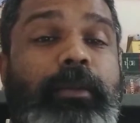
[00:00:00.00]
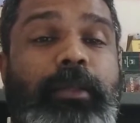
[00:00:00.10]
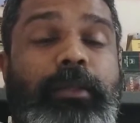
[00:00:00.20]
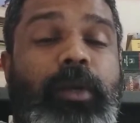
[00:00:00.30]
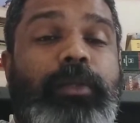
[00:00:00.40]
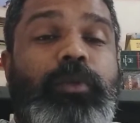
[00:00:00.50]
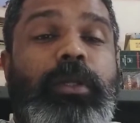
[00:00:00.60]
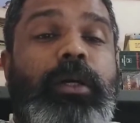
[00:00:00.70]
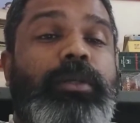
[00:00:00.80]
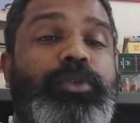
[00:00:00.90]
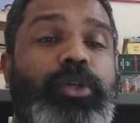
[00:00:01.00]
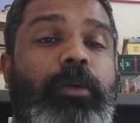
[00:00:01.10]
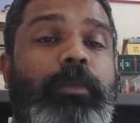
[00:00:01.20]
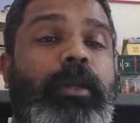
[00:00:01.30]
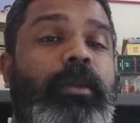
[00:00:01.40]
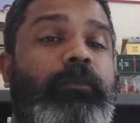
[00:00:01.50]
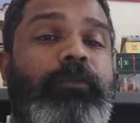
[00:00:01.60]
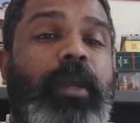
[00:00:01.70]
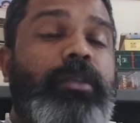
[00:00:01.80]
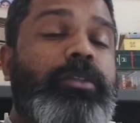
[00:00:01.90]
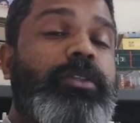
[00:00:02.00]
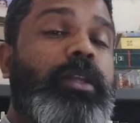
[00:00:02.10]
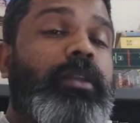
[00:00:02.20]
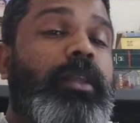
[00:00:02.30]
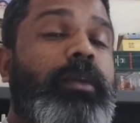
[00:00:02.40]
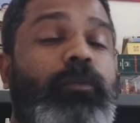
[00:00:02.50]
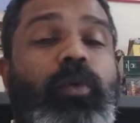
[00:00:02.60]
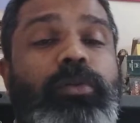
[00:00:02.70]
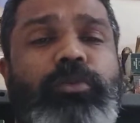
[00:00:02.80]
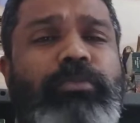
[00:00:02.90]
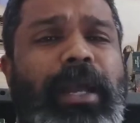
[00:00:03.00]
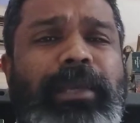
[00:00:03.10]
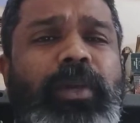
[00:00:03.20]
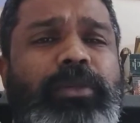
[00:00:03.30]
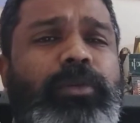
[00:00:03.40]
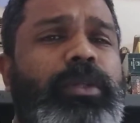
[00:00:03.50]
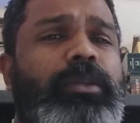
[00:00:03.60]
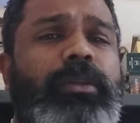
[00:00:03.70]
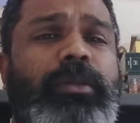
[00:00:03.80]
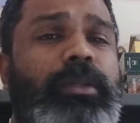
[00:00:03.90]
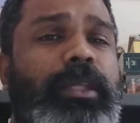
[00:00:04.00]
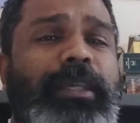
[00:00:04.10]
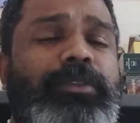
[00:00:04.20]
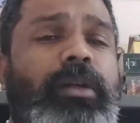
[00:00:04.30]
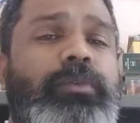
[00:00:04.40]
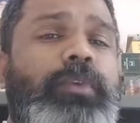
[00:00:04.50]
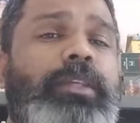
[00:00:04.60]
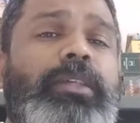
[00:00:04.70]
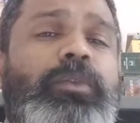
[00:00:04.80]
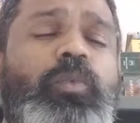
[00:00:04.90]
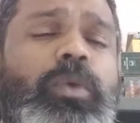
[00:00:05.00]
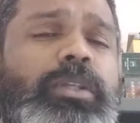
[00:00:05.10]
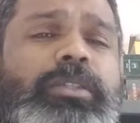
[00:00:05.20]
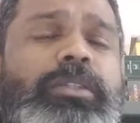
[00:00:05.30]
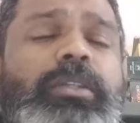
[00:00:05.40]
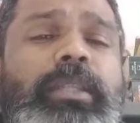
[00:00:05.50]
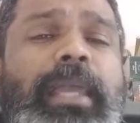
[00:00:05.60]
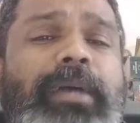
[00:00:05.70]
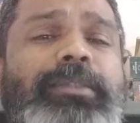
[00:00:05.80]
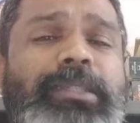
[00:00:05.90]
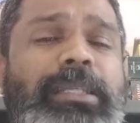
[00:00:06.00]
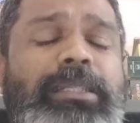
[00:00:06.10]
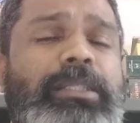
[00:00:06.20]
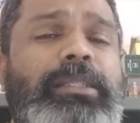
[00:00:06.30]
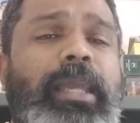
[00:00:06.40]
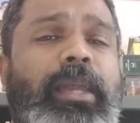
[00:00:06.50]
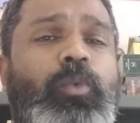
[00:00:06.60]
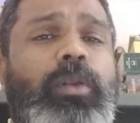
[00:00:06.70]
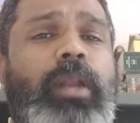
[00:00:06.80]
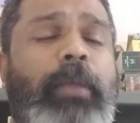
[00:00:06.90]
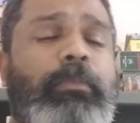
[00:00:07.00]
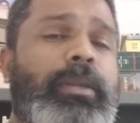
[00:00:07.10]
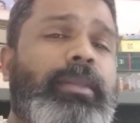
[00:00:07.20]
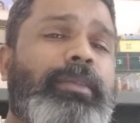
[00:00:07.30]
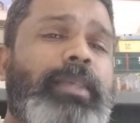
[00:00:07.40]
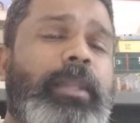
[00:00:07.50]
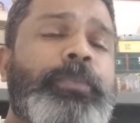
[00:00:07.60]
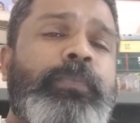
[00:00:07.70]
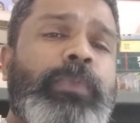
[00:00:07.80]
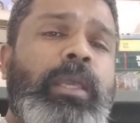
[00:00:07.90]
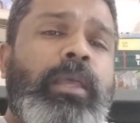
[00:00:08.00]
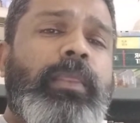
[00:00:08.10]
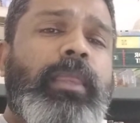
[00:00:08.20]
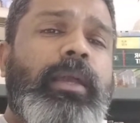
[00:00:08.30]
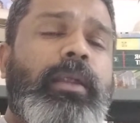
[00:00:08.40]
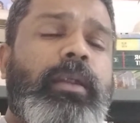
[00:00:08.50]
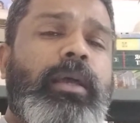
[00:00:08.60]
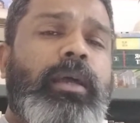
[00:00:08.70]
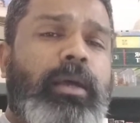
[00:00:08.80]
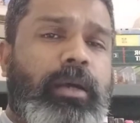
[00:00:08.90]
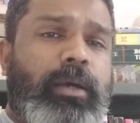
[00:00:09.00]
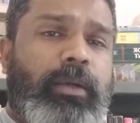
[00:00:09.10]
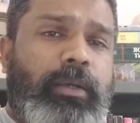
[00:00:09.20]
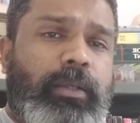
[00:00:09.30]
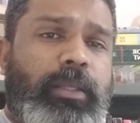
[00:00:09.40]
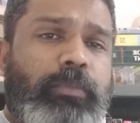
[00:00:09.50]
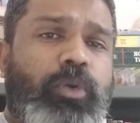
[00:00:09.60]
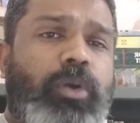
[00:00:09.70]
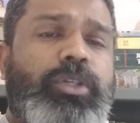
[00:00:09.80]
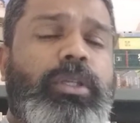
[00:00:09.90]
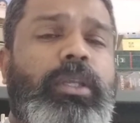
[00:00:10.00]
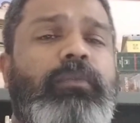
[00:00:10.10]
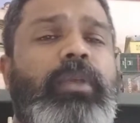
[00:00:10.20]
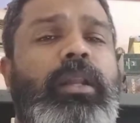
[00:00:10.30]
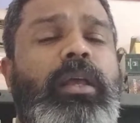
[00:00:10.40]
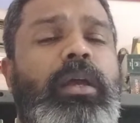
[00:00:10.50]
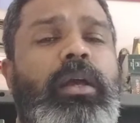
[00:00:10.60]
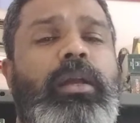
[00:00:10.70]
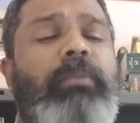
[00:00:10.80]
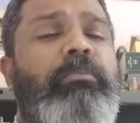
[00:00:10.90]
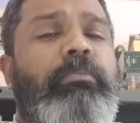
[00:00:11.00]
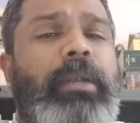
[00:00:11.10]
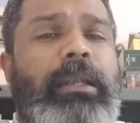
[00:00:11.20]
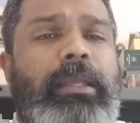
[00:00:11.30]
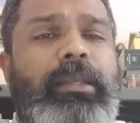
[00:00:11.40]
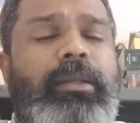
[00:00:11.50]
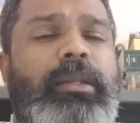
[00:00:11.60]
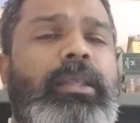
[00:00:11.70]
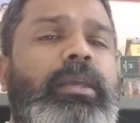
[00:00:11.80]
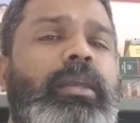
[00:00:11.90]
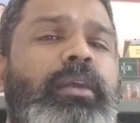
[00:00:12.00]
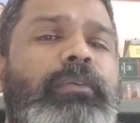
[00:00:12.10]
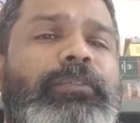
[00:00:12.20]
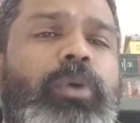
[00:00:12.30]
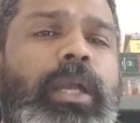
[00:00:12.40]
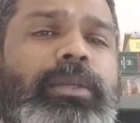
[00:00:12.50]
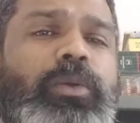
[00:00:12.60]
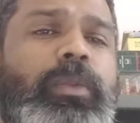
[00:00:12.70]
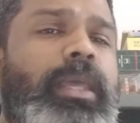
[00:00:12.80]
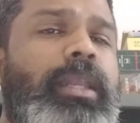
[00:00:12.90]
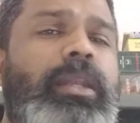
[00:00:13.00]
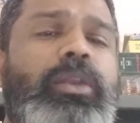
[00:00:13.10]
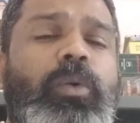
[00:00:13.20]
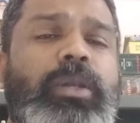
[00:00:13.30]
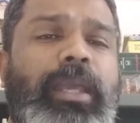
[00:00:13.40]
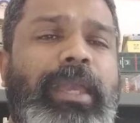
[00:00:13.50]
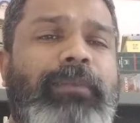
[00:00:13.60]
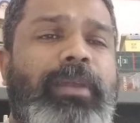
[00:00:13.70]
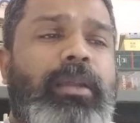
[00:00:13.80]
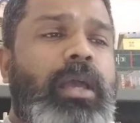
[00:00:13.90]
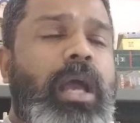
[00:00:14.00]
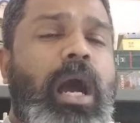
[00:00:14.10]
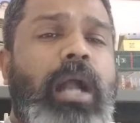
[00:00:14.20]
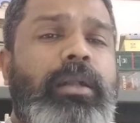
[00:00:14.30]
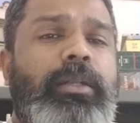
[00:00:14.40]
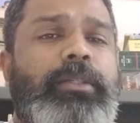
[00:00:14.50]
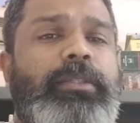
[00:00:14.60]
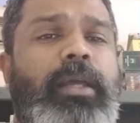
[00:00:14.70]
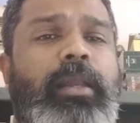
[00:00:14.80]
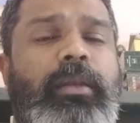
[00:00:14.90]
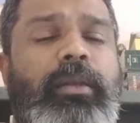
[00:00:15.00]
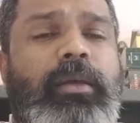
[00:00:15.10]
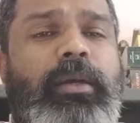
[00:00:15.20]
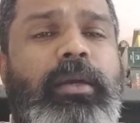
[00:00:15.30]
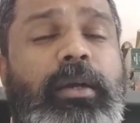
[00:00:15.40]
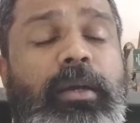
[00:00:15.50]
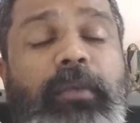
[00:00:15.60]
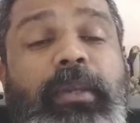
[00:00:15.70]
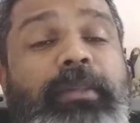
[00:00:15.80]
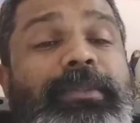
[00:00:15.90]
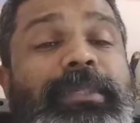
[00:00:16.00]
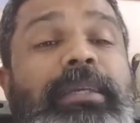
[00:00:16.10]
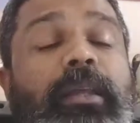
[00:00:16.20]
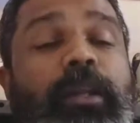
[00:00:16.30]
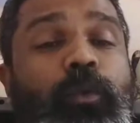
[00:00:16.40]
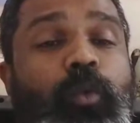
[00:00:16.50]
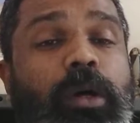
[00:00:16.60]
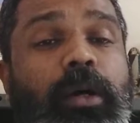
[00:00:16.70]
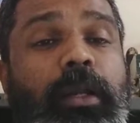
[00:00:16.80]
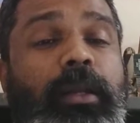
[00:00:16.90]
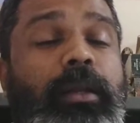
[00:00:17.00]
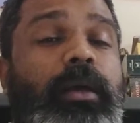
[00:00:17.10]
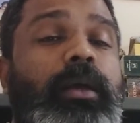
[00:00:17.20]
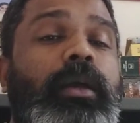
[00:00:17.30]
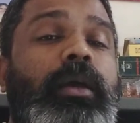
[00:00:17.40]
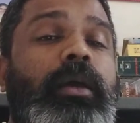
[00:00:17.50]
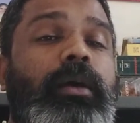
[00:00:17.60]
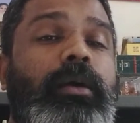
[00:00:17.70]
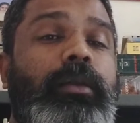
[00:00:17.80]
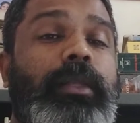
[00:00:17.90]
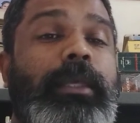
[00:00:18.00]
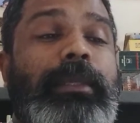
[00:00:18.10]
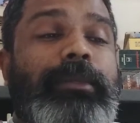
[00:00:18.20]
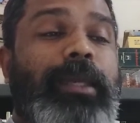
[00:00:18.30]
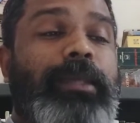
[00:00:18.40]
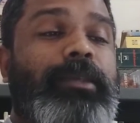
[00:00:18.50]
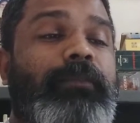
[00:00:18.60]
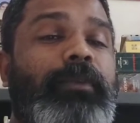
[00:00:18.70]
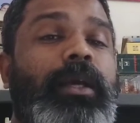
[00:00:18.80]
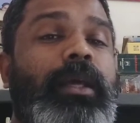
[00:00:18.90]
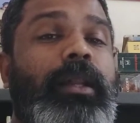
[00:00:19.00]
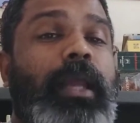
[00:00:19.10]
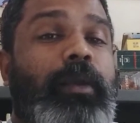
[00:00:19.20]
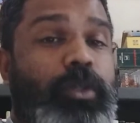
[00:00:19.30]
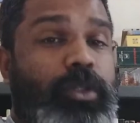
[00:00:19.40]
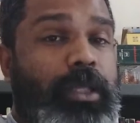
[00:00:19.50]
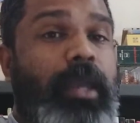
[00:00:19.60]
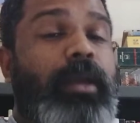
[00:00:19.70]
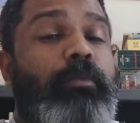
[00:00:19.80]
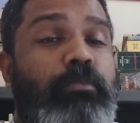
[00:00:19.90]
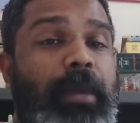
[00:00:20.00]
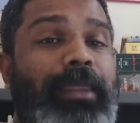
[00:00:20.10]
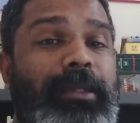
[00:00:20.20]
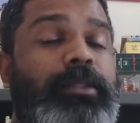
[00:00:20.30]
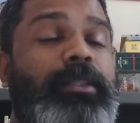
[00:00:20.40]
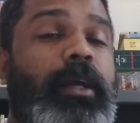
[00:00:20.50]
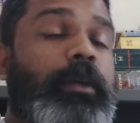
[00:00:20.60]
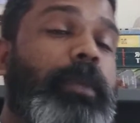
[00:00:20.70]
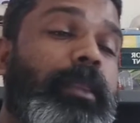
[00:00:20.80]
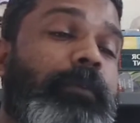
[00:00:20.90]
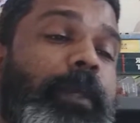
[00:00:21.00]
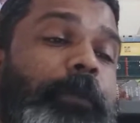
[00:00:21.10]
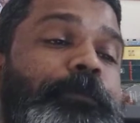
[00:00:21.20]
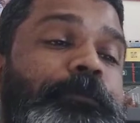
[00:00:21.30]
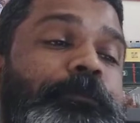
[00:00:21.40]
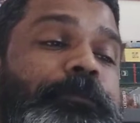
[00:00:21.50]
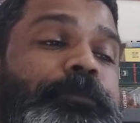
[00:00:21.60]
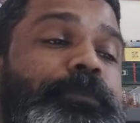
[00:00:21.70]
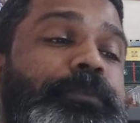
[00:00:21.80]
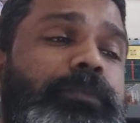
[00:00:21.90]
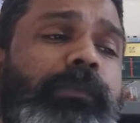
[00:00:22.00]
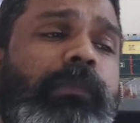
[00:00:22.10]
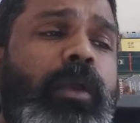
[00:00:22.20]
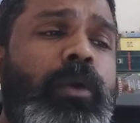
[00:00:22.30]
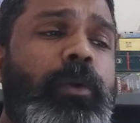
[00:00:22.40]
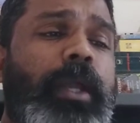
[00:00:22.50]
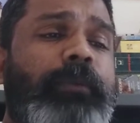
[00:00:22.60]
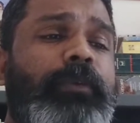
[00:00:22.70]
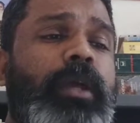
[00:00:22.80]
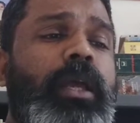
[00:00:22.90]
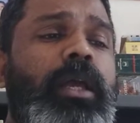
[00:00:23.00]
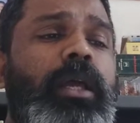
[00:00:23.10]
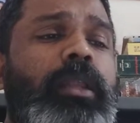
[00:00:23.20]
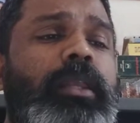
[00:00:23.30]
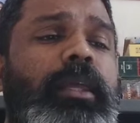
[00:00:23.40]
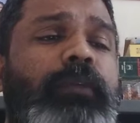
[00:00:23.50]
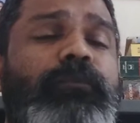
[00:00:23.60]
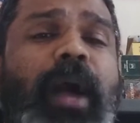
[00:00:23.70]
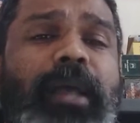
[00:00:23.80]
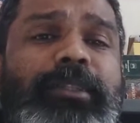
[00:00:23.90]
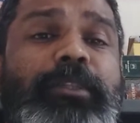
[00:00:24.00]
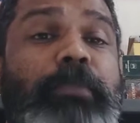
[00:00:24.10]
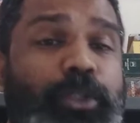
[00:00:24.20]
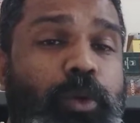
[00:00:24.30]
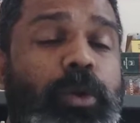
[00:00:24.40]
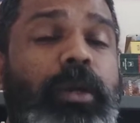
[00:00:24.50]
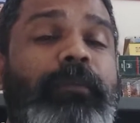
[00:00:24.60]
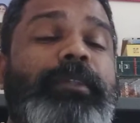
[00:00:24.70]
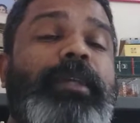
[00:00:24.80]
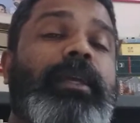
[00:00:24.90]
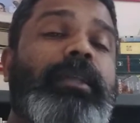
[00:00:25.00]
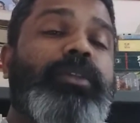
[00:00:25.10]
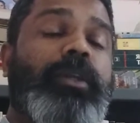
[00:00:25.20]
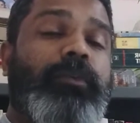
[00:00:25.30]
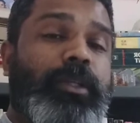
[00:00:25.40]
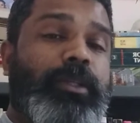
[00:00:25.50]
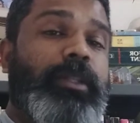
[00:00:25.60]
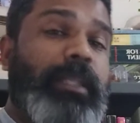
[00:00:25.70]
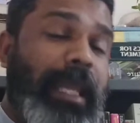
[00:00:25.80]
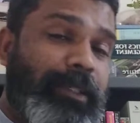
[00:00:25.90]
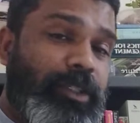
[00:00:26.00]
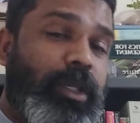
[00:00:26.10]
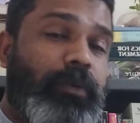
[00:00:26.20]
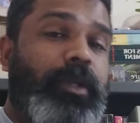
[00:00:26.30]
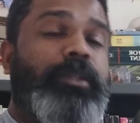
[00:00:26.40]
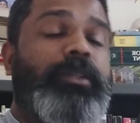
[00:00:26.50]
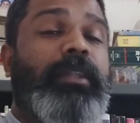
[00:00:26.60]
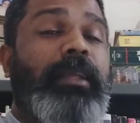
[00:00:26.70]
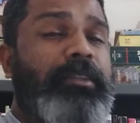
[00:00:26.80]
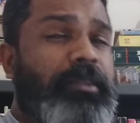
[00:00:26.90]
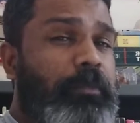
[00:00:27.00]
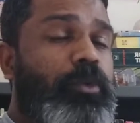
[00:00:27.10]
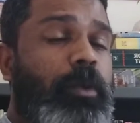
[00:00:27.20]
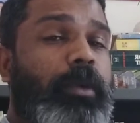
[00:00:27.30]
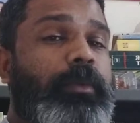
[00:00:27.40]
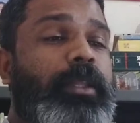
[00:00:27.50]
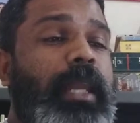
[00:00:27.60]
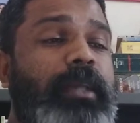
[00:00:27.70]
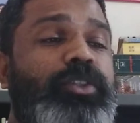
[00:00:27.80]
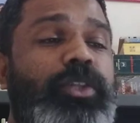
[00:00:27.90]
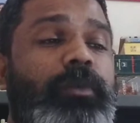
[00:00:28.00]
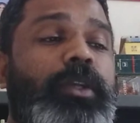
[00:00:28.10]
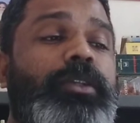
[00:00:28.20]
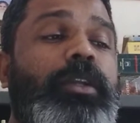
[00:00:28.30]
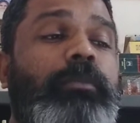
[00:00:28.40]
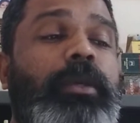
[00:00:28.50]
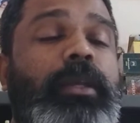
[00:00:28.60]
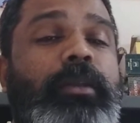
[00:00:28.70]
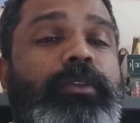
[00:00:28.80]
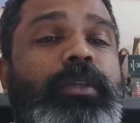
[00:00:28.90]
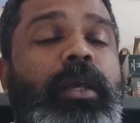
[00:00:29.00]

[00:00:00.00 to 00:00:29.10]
try to learn German, French, and they want to migrate to these countries. Once they are settled there, what will happen is that their the progeny will completely forget, or they don't even understand even a single word in the native language, their mother tongue, by the way. All right. The vast majority of the second generation, the next generation, that's the problem. The next generation immigrants,